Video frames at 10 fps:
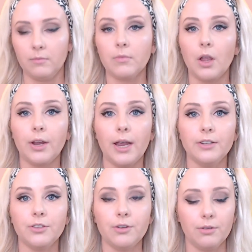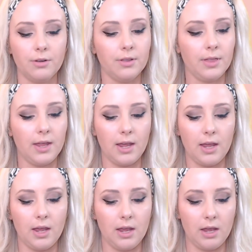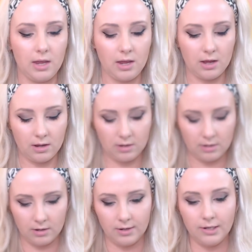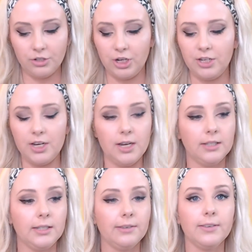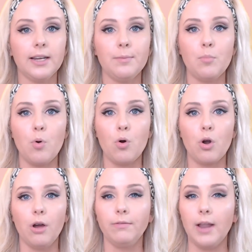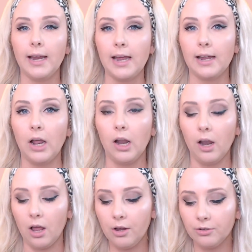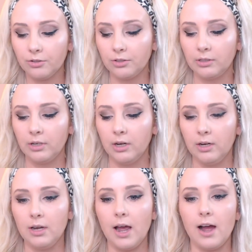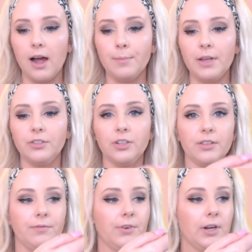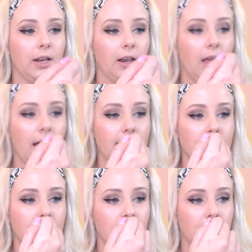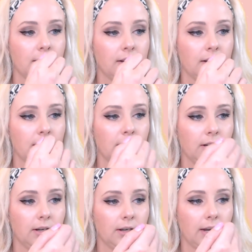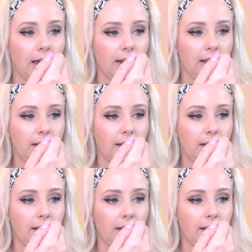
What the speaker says: Okay, so the Gigi is definitely more of like a gloss. It's just a very light color.